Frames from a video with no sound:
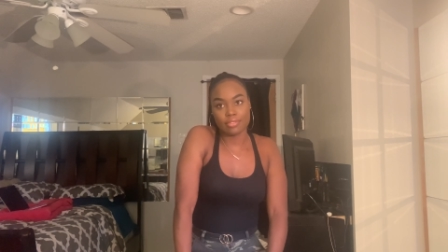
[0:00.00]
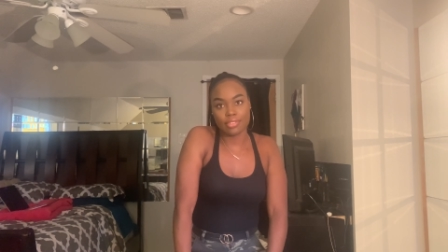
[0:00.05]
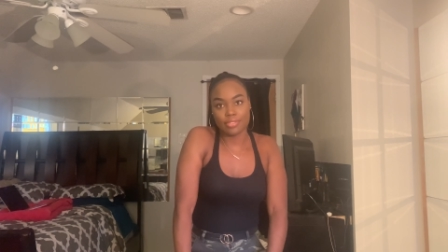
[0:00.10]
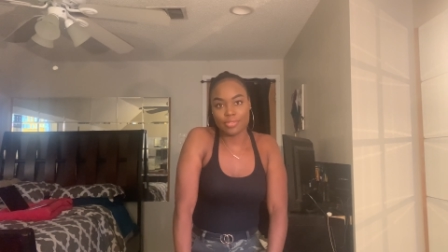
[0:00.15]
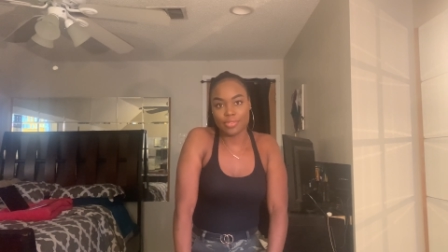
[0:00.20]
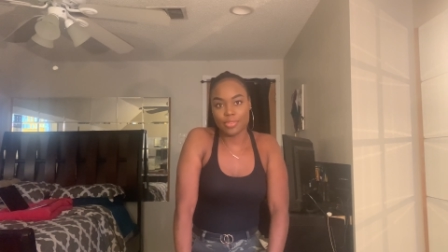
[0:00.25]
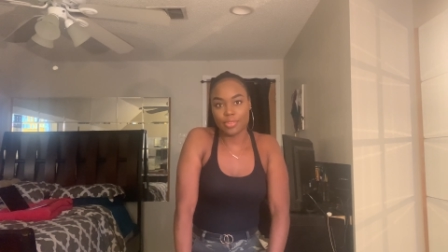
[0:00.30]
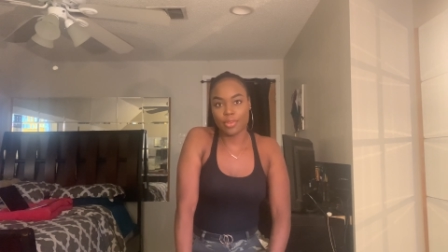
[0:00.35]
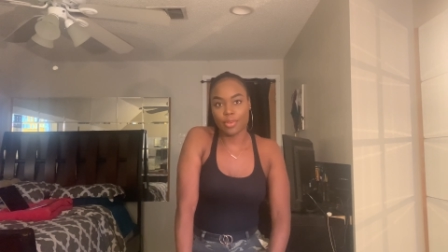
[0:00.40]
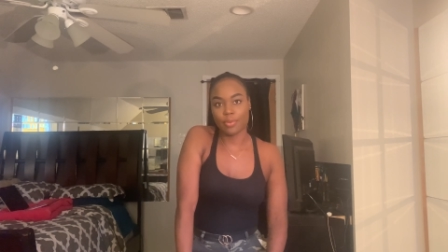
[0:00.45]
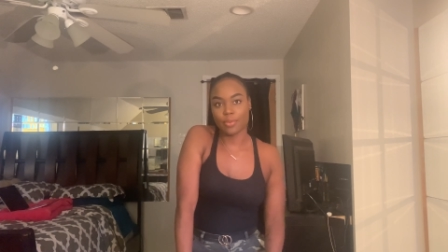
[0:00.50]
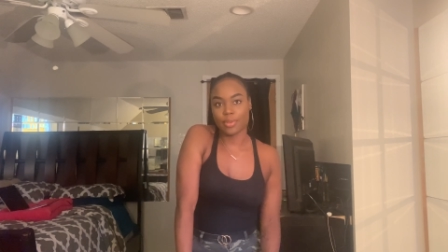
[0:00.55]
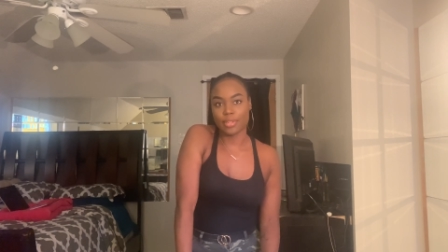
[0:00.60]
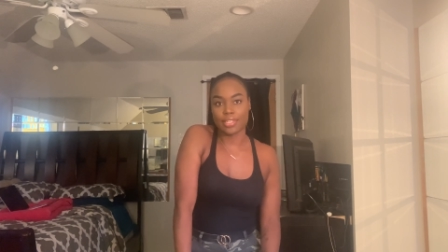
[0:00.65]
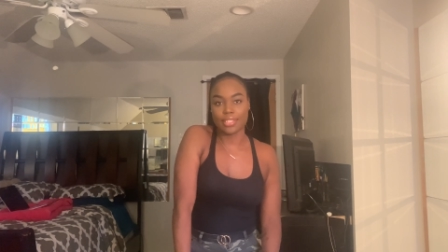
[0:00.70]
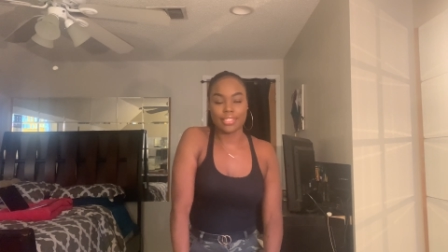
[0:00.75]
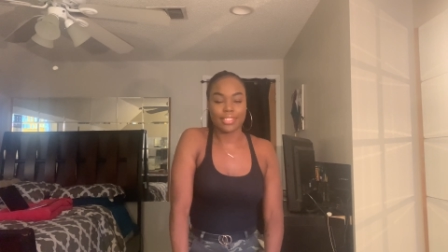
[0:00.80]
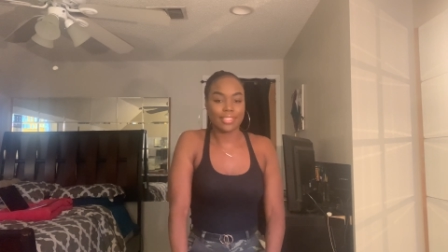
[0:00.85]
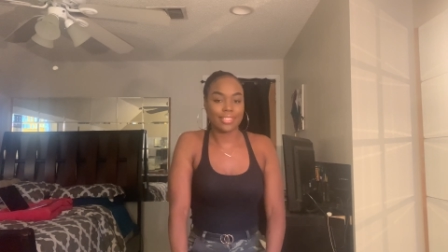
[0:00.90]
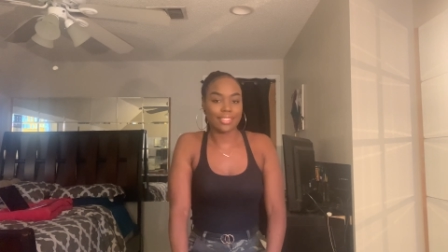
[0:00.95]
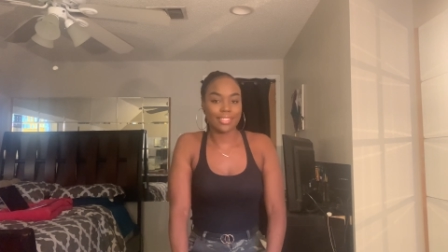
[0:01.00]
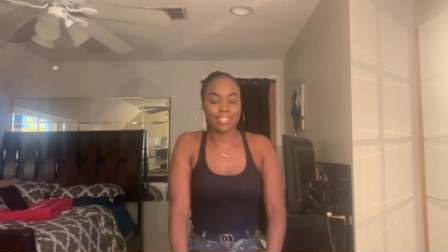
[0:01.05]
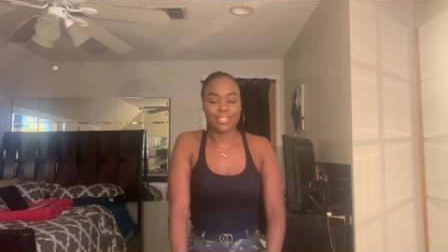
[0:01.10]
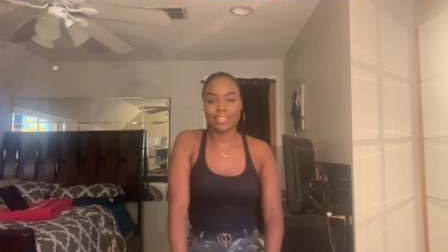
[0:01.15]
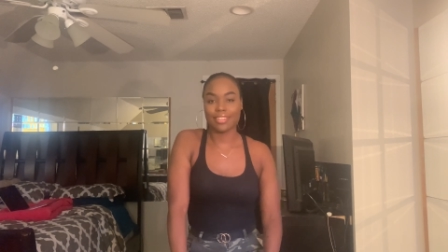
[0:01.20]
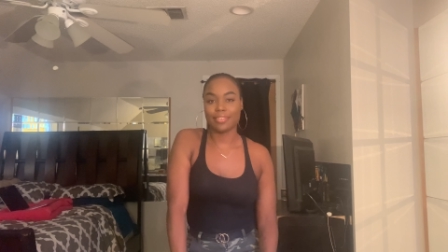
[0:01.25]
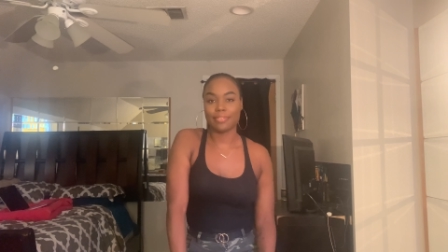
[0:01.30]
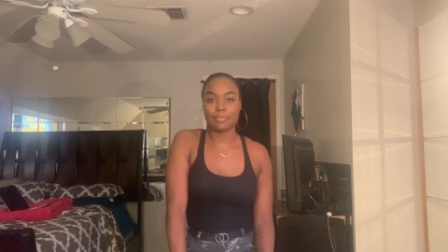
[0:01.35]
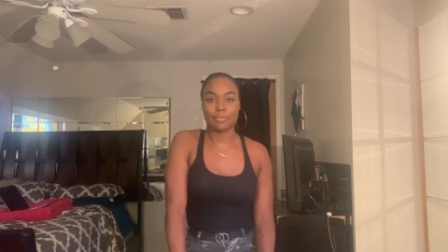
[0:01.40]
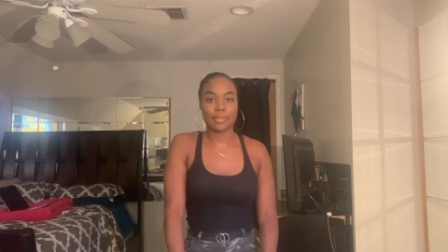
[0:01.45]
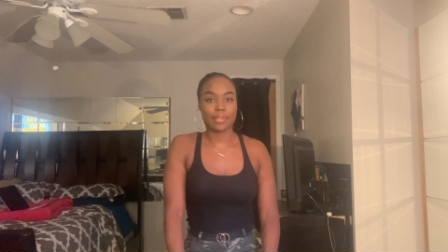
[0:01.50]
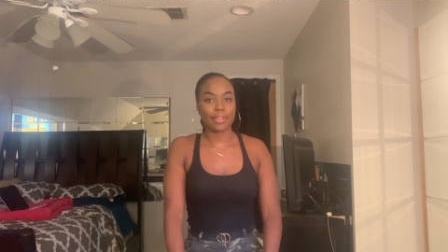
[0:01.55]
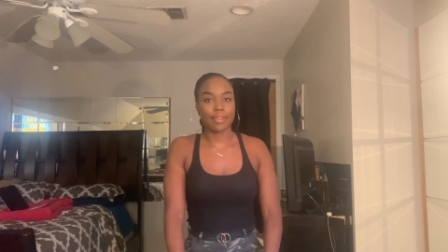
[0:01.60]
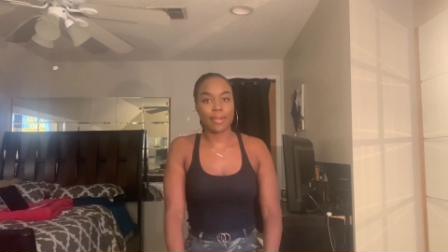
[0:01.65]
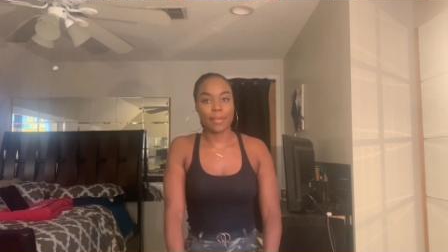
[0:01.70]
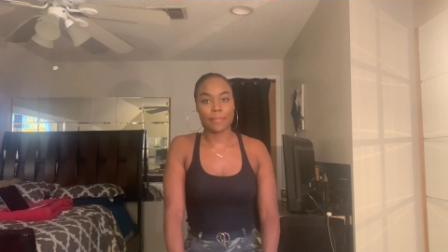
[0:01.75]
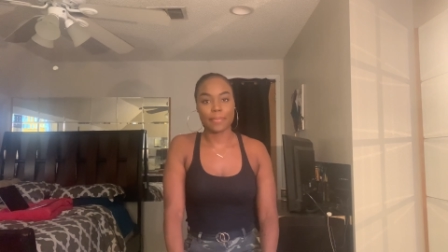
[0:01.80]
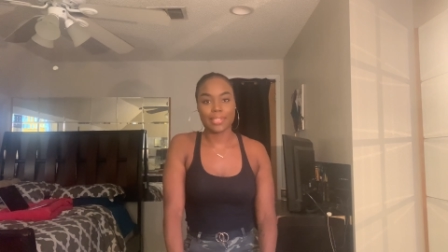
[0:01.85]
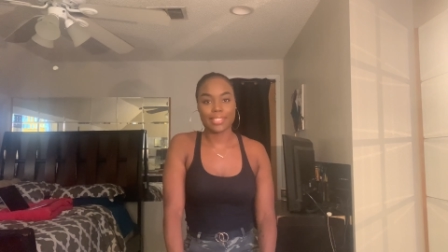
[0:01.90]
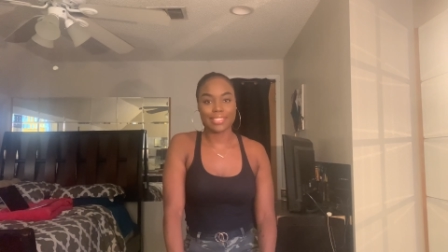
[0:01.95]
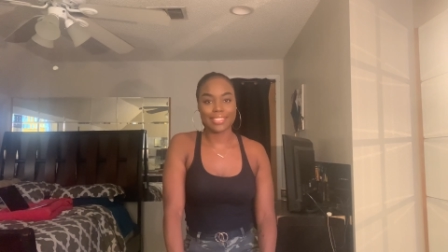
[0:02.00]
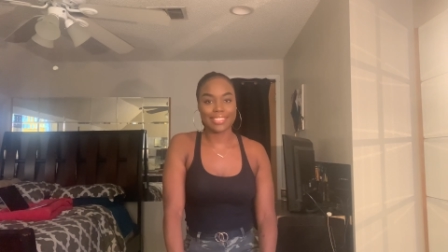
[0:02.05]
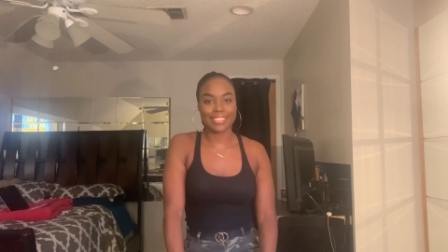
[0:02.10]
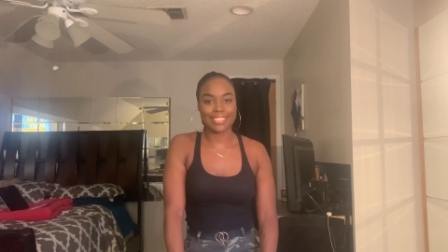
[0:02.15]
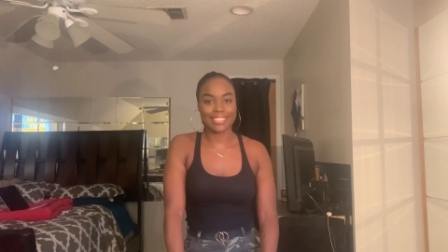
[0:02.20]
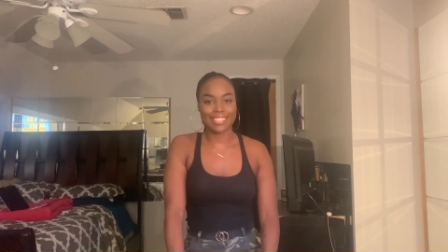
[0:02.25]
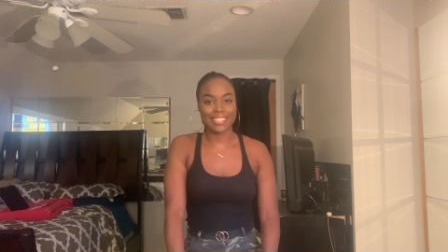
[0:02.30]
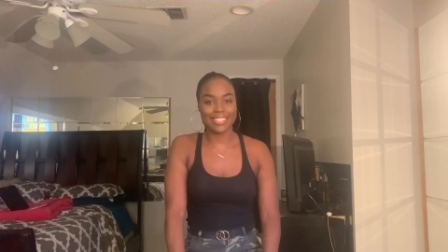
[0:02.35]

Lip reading: if you don't want to leave them in the comments.